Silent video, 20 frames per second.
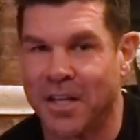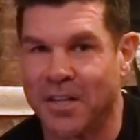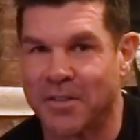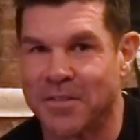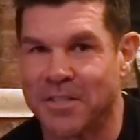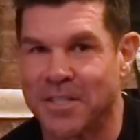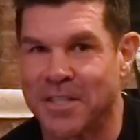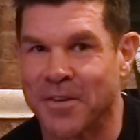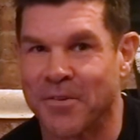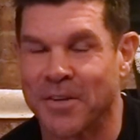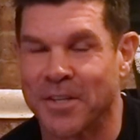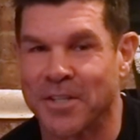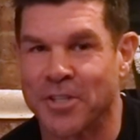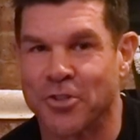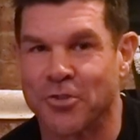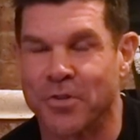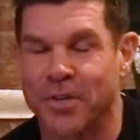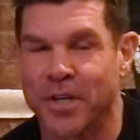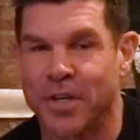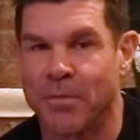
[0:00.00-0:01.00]
like we said, we're at the
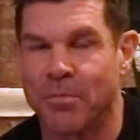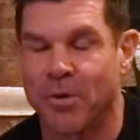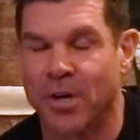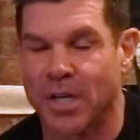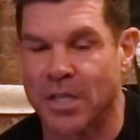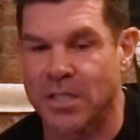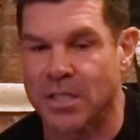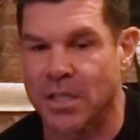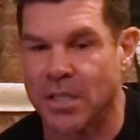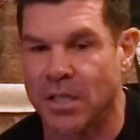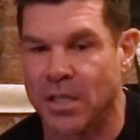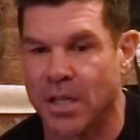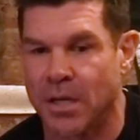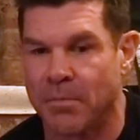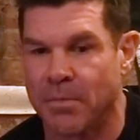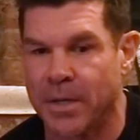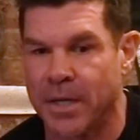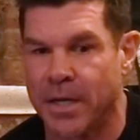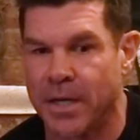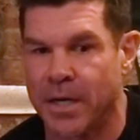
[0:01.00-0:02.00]
Trinity Boxing
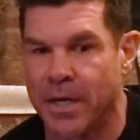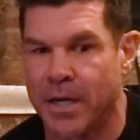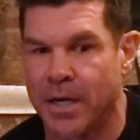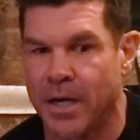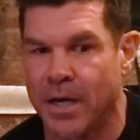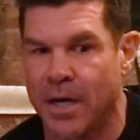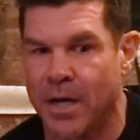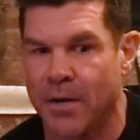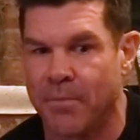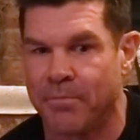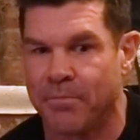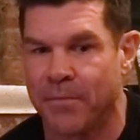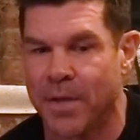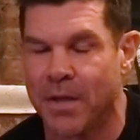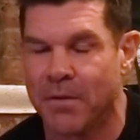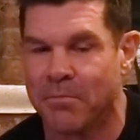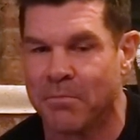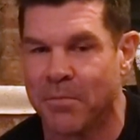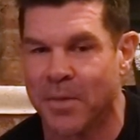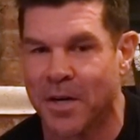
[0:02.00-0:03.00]
Club, and um,
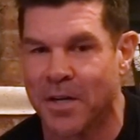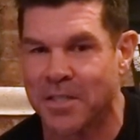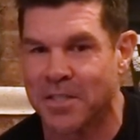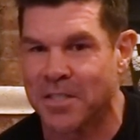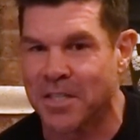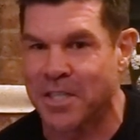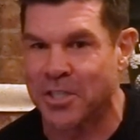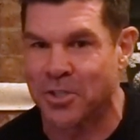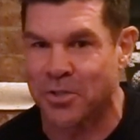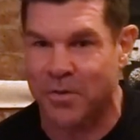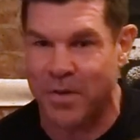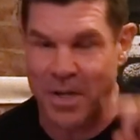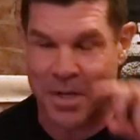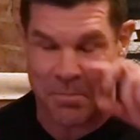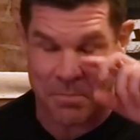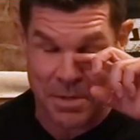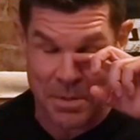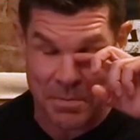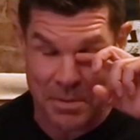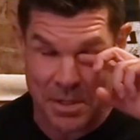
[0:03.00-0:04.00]
Martin's got
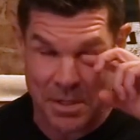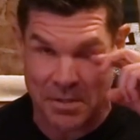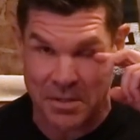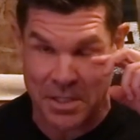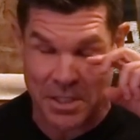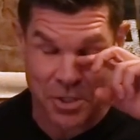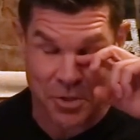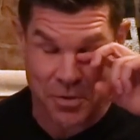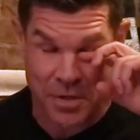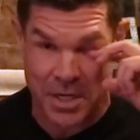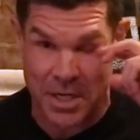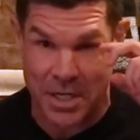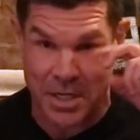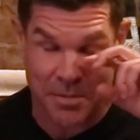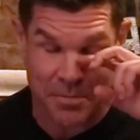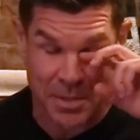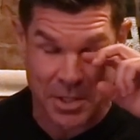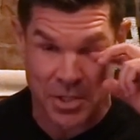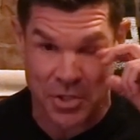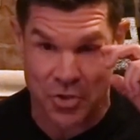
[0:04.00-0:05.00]
train people out there training
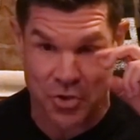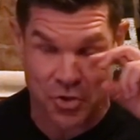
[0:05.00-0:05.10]
him in the